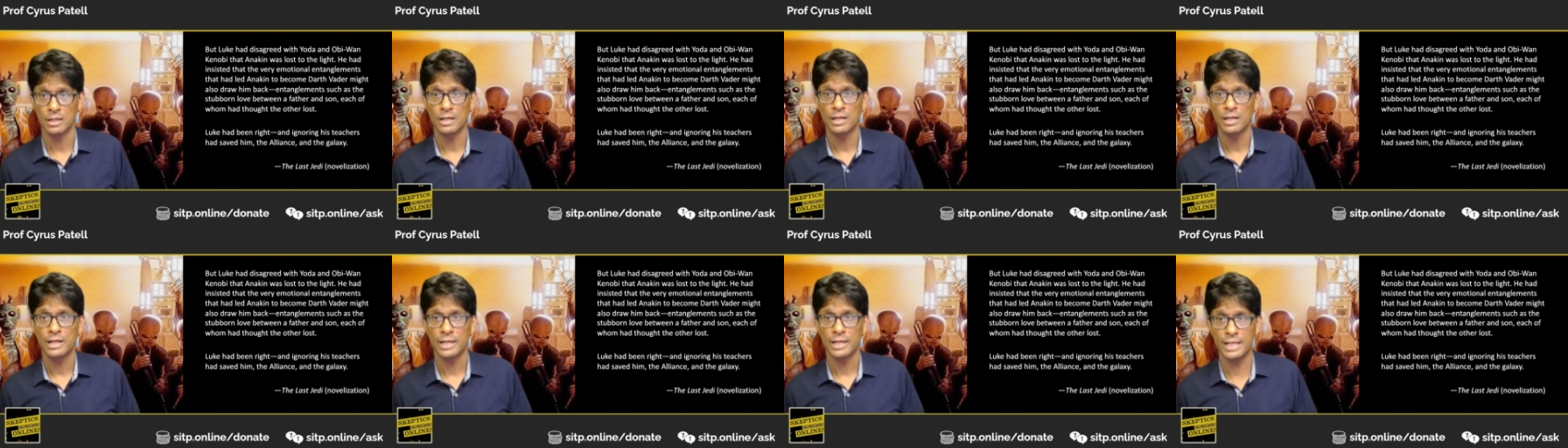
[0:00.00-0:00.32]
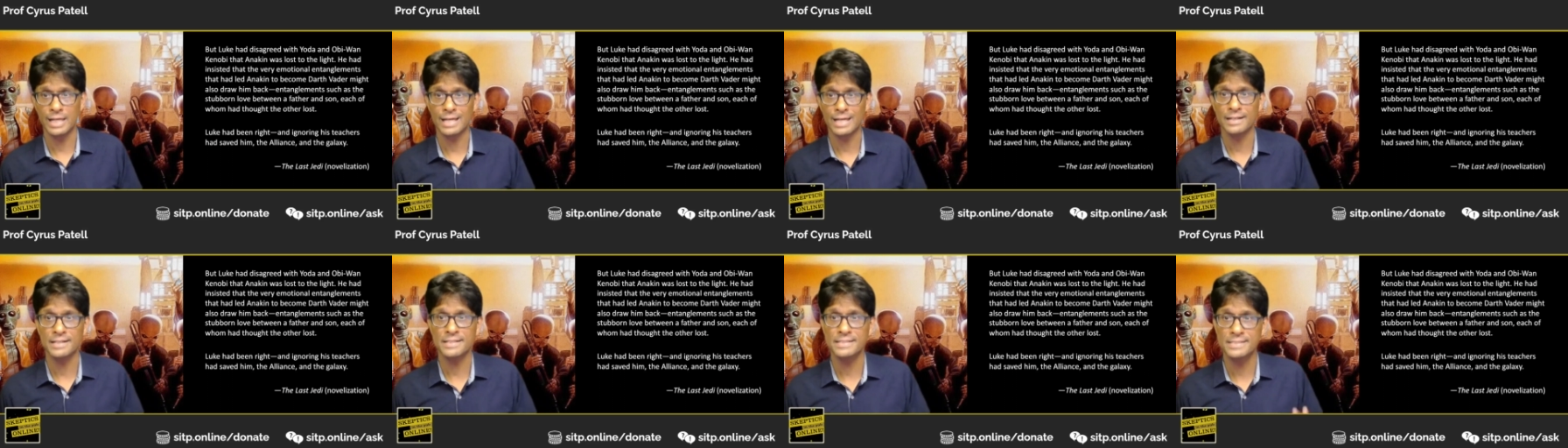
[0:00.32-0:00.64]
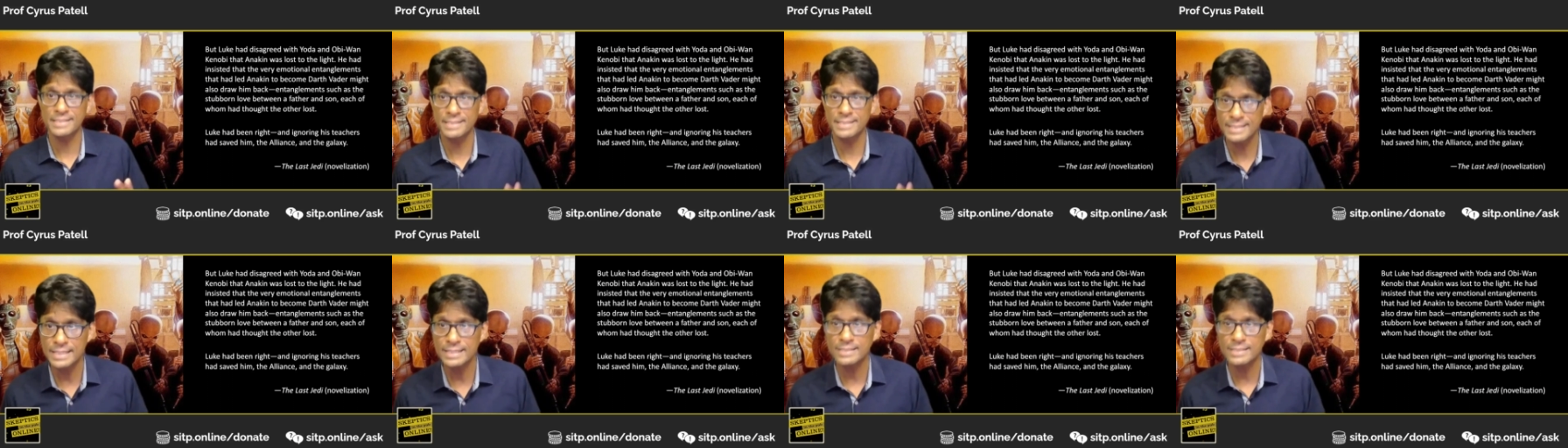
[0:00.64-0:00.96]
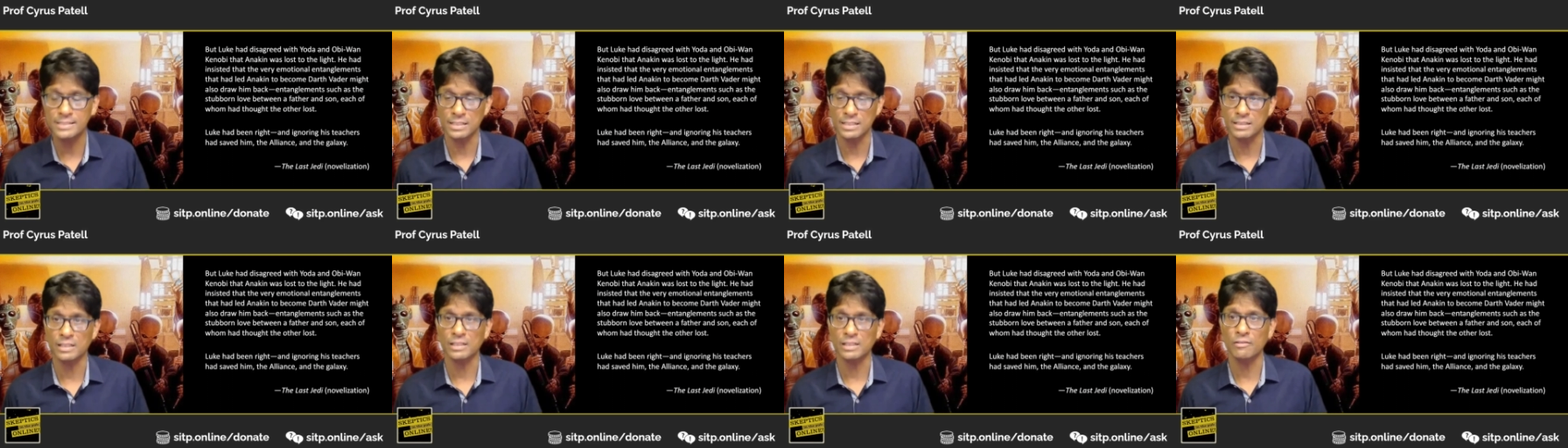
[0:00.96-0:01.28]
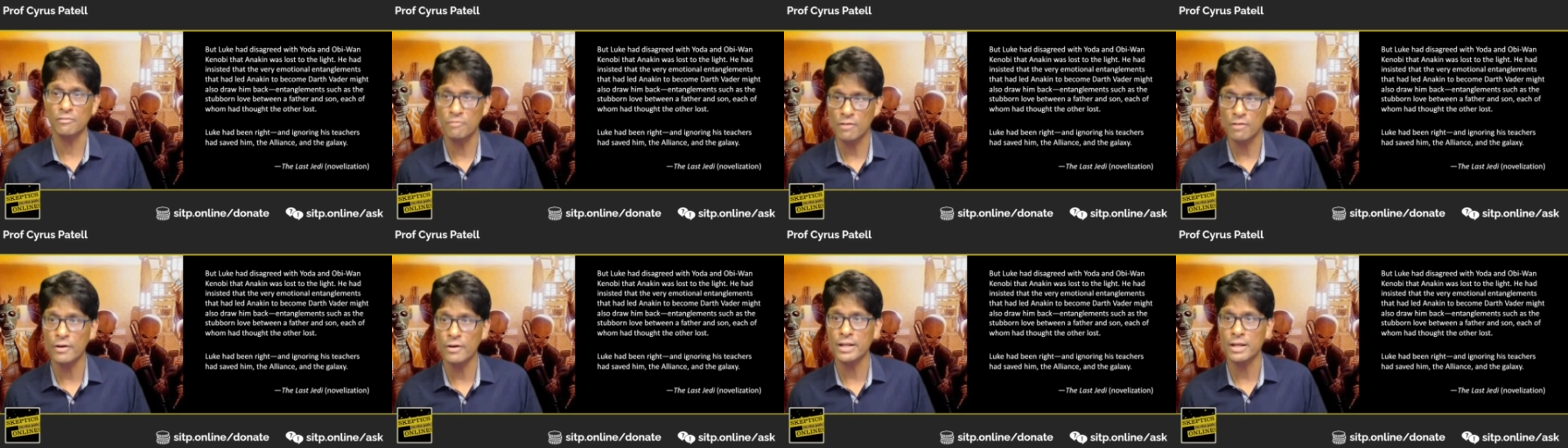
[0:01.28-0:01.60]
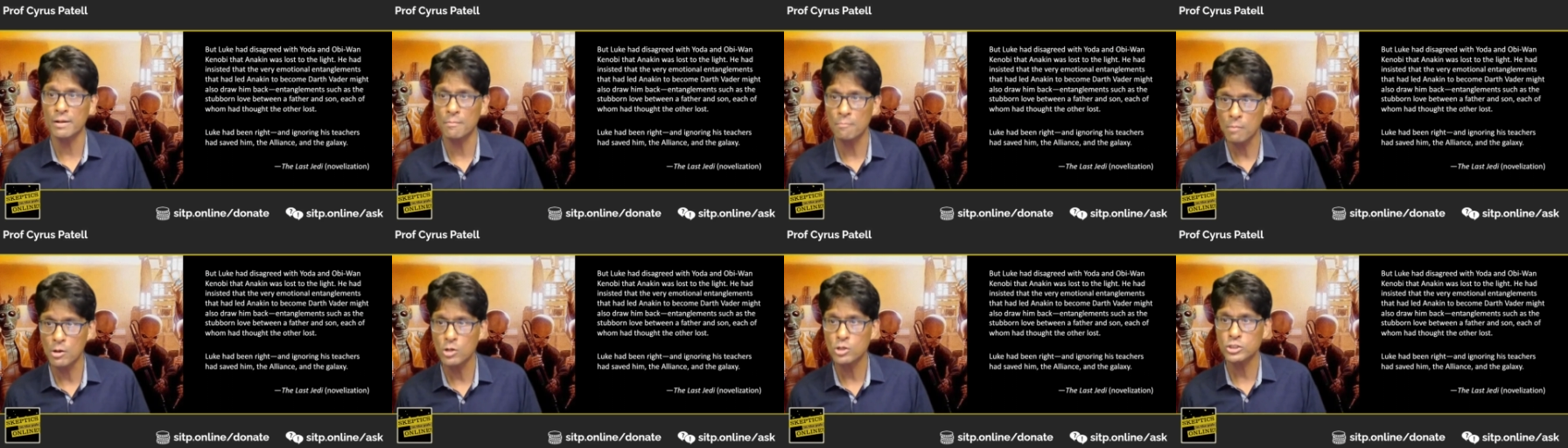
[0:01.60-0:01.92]
He had insisted that the very
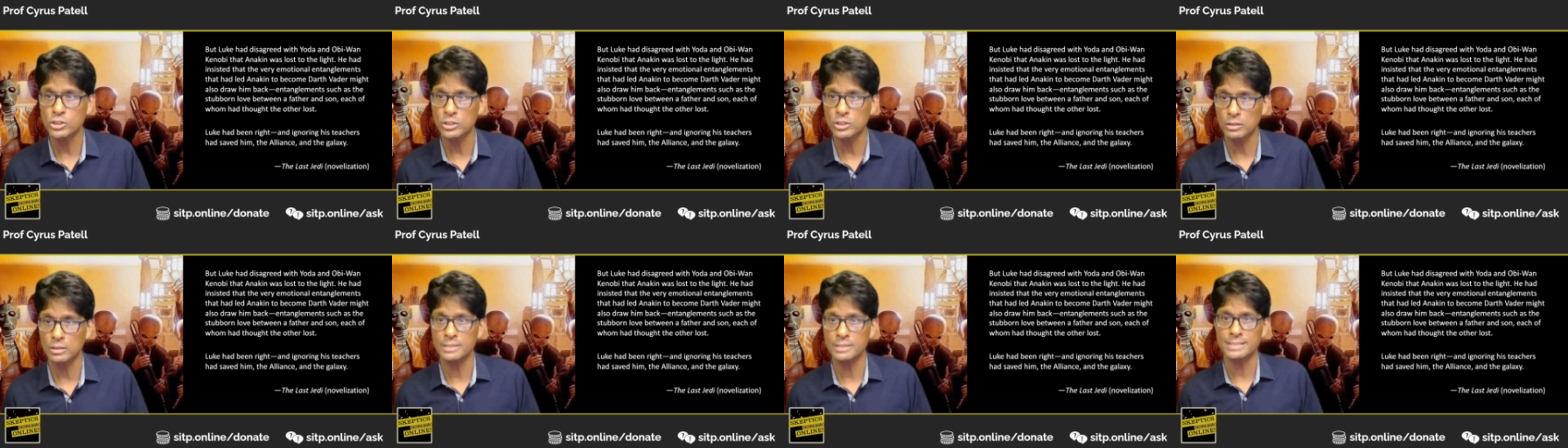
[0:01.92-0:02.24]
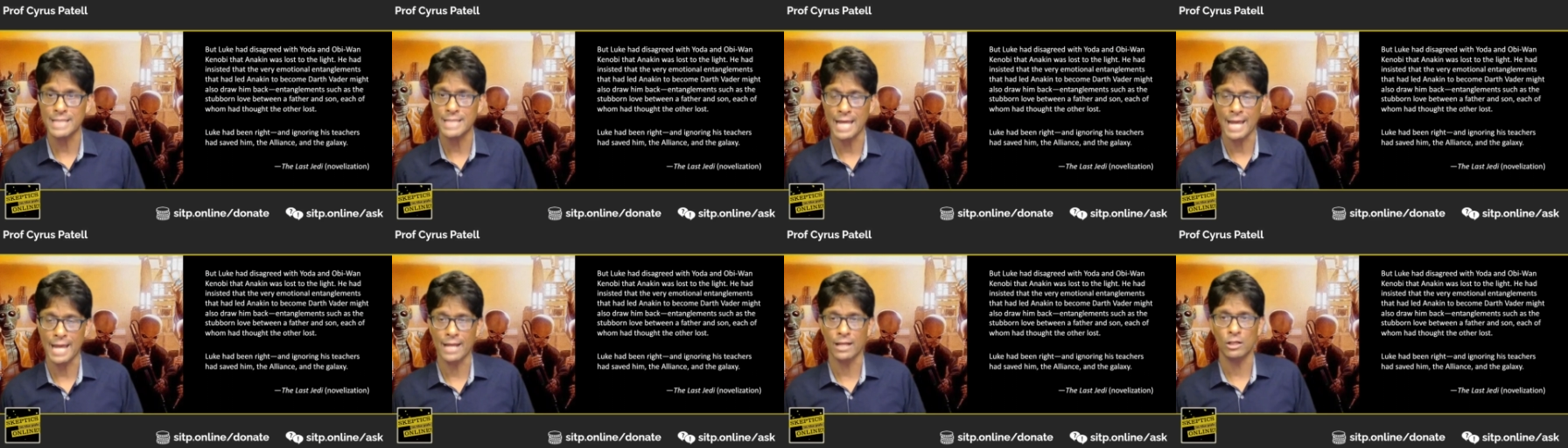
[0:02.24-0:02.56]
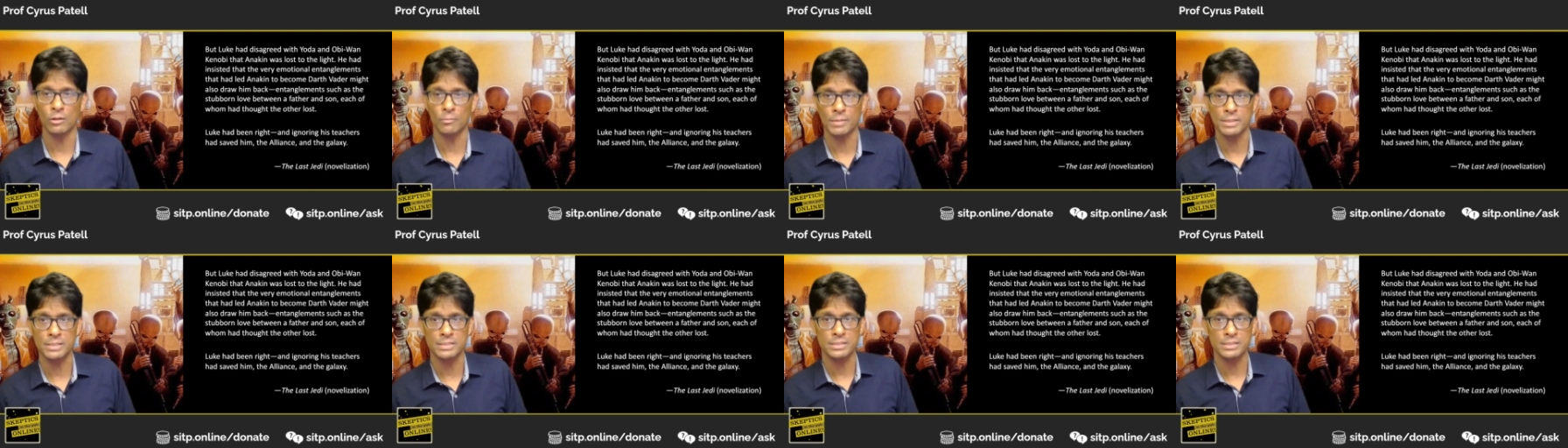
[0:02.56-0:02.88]
emotional entanglements